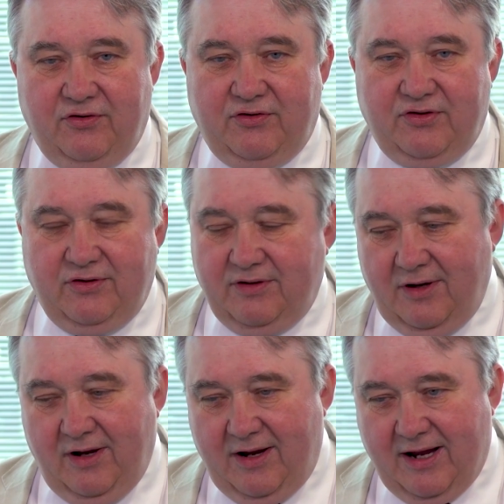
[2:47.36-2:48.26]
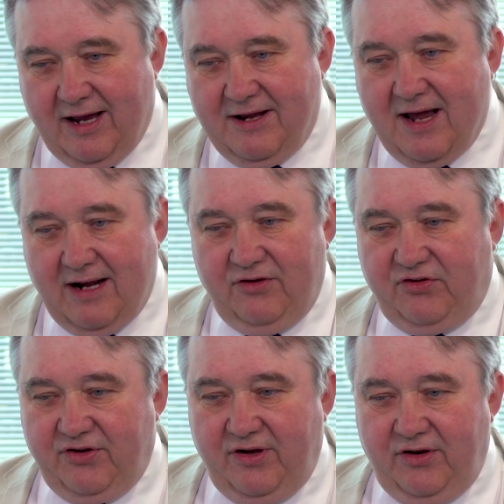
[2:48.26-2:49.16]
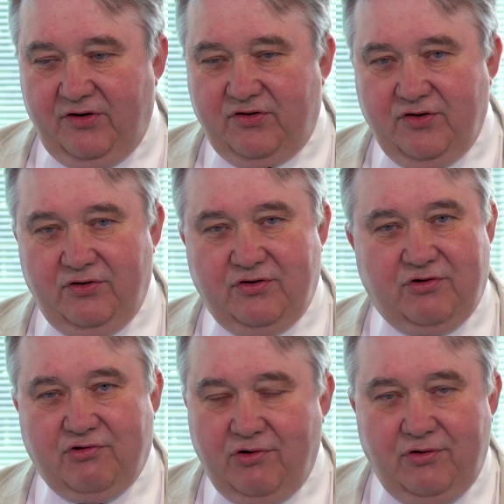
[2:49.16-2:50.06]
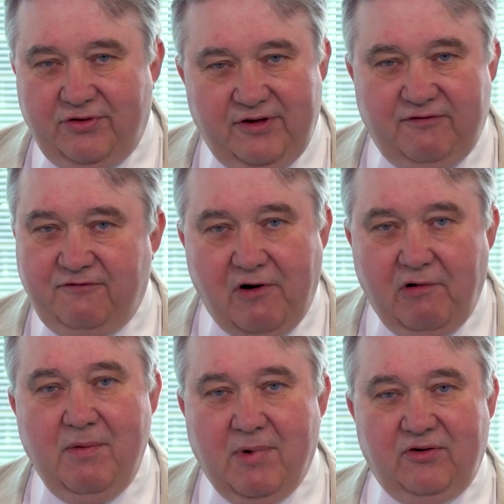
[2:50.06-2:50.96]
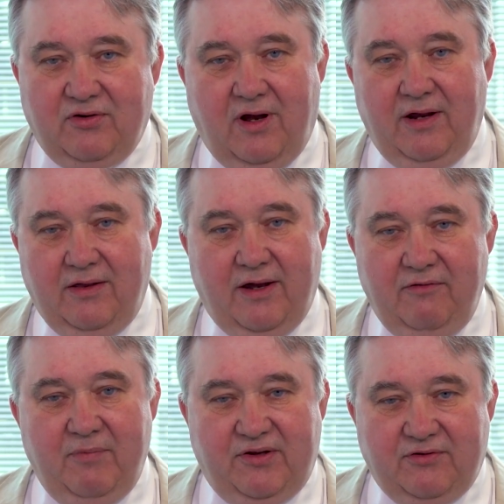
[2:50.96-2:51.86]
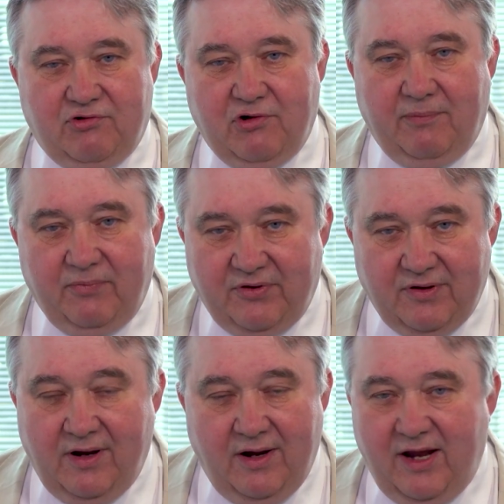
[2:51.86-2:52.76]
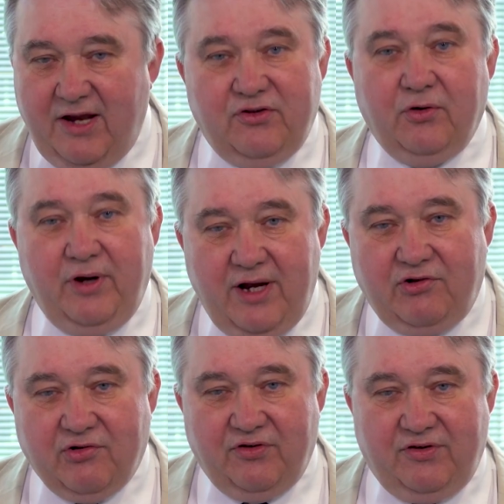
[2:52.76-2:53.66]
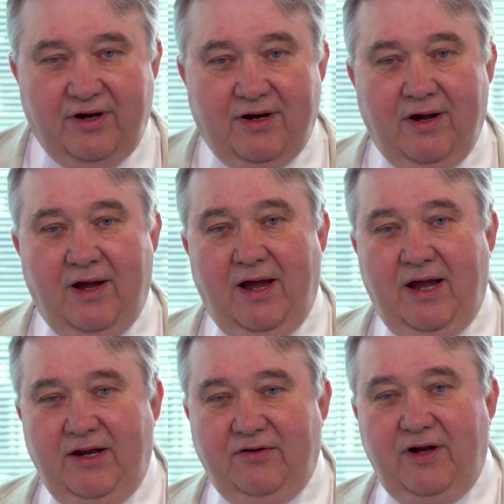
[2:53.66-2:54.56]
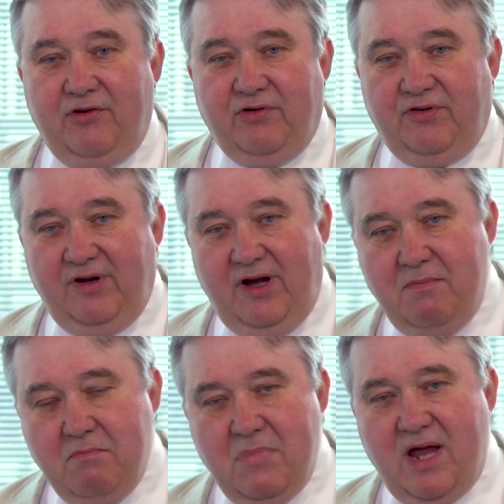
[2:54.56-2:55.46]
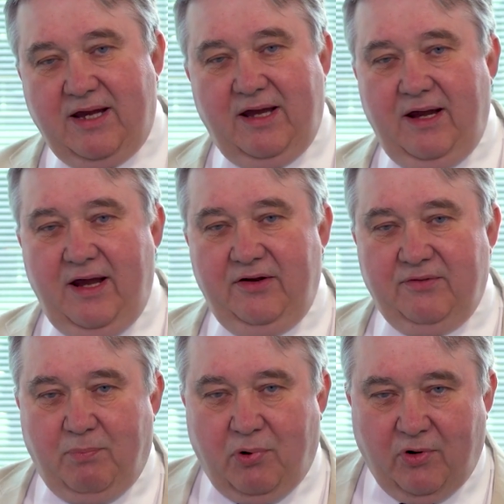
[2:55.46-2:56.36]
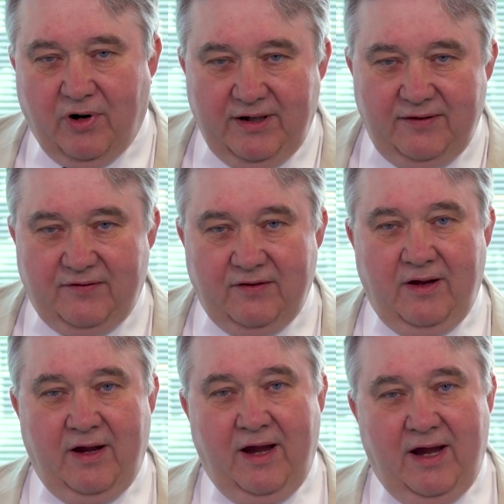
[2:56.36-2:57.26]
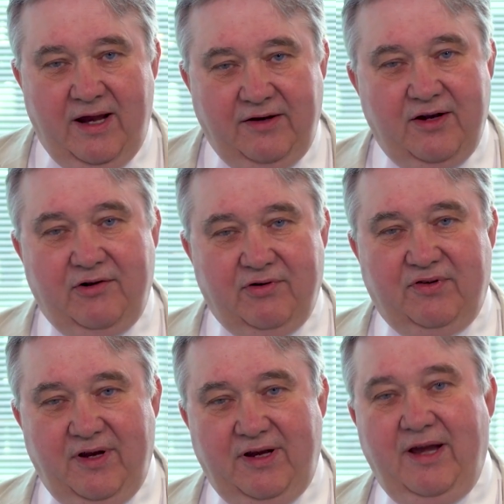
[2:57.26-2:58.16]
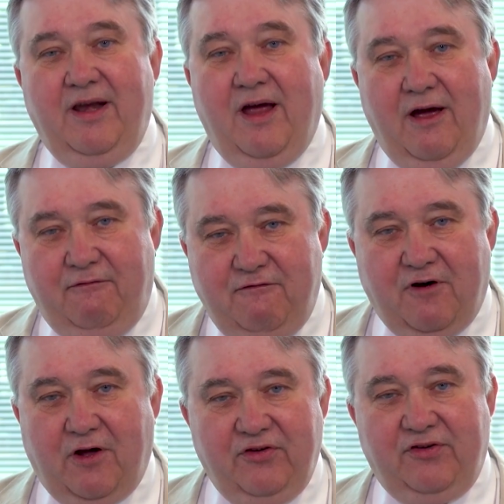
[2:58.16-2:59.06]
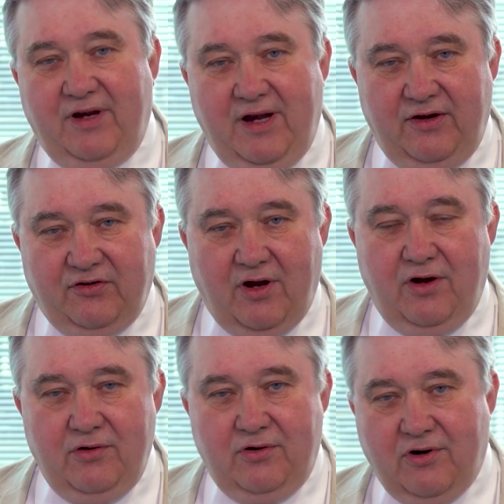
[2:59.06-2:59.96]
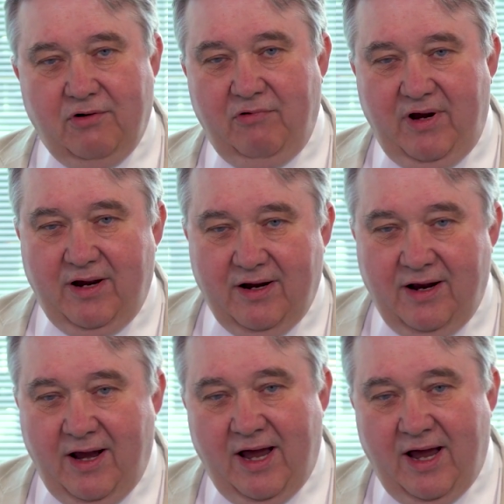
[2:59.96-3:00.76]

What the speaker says: and to analysis and to truth is very much like that of Mr. Trump's. He's not interested. He's interested in making his point. He's interested in advancing his own career,